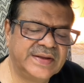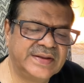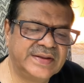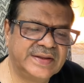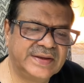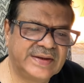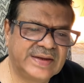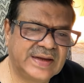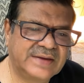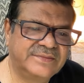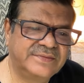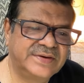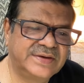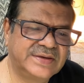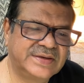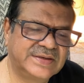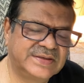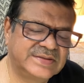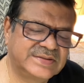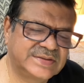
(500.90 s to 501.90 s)
The caveat
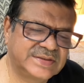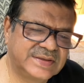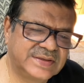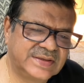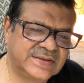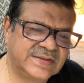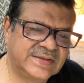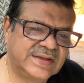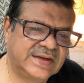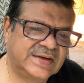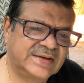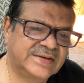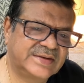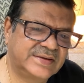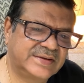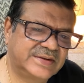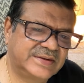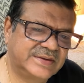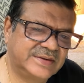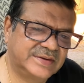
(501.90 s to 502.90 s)
is that
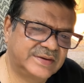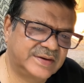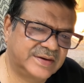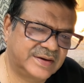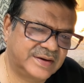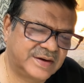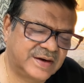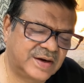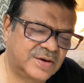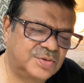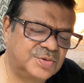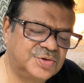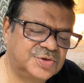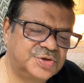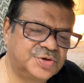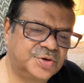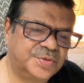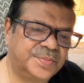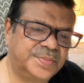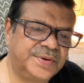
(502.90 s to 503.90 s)
Rahu
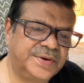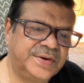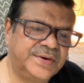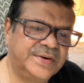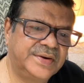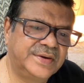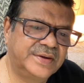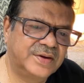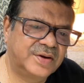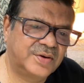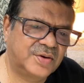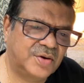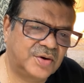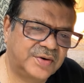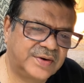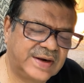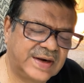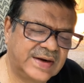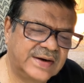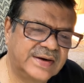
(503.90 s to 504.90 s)
should be, or
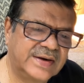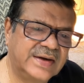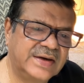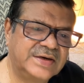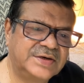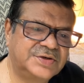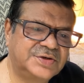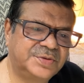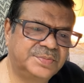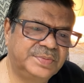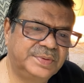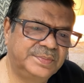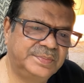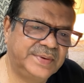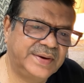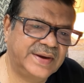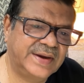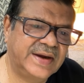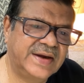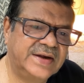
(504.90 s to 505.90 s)
Dragon Head should be,
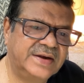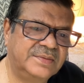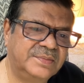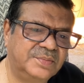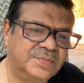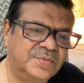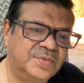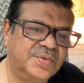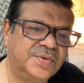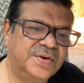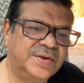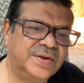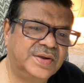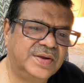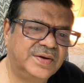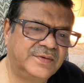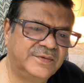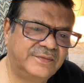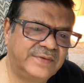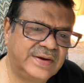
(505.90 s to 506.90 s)
behind Moon.
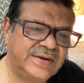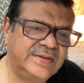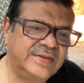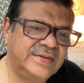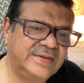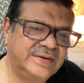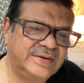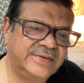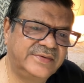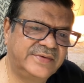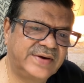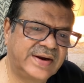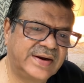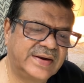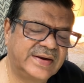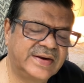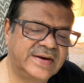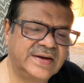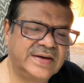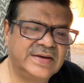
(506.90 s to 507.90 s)
When
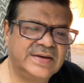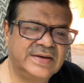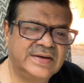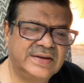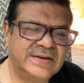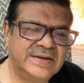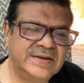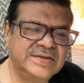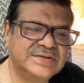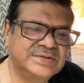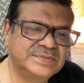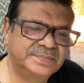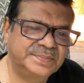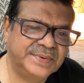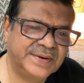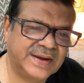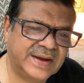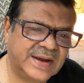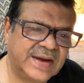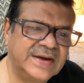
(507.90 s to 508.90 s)
Dragon Head is
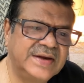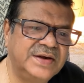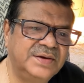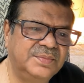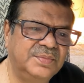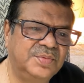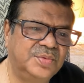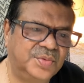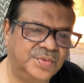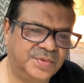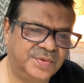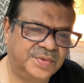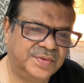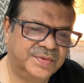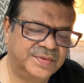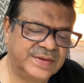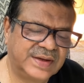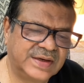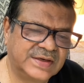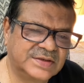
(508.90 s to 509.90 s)
behind Moon,
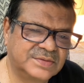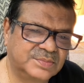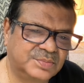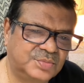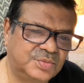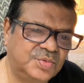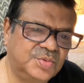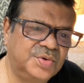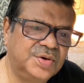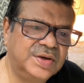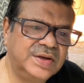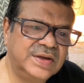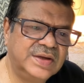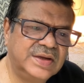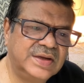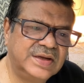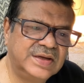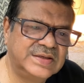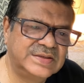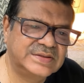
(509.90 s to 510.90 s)
that is, Moon
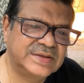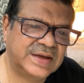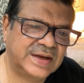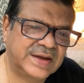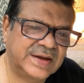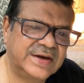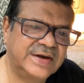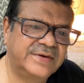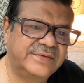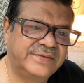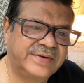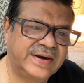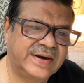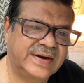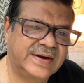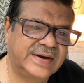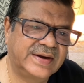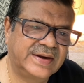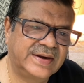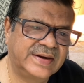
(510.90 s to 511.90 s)
is ahead of
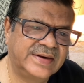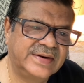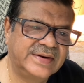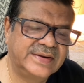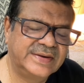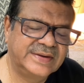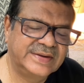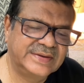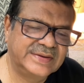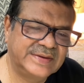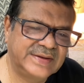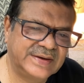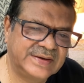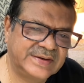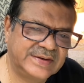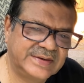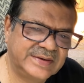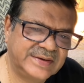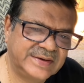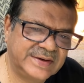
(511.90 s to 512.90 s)
Dragon Head, then
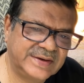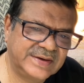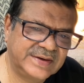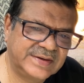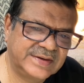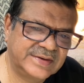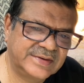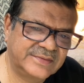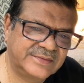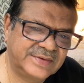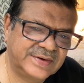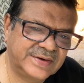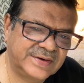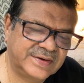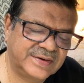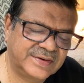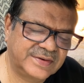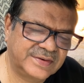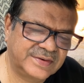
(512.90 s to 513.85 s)
Moon